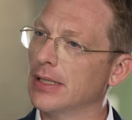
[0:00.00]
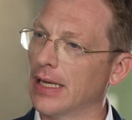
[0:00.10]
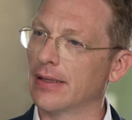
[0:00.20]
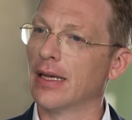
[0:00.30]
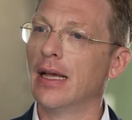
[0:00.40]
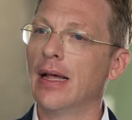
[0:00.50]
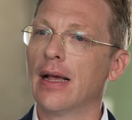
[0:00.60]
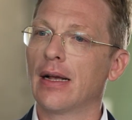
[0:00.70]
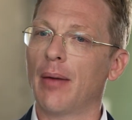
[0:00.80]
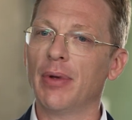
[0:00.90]
Yes,
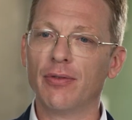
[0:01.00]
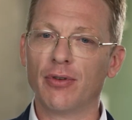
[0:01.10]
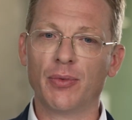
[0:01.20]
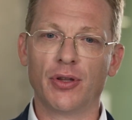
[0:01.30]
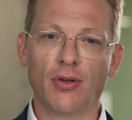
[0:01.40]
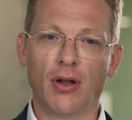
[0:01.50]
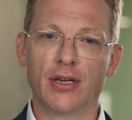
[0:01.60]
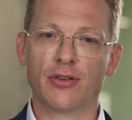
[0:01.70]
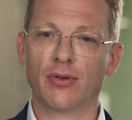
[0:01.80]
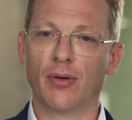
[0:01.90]
coming from the
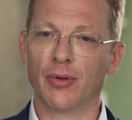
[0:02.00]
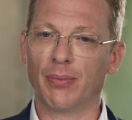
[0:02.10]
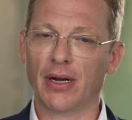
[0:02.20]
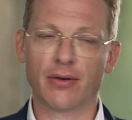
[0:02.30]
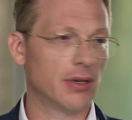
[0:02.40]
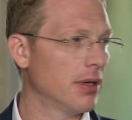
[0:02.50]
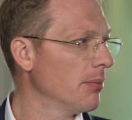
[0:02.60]
knowledge from the battery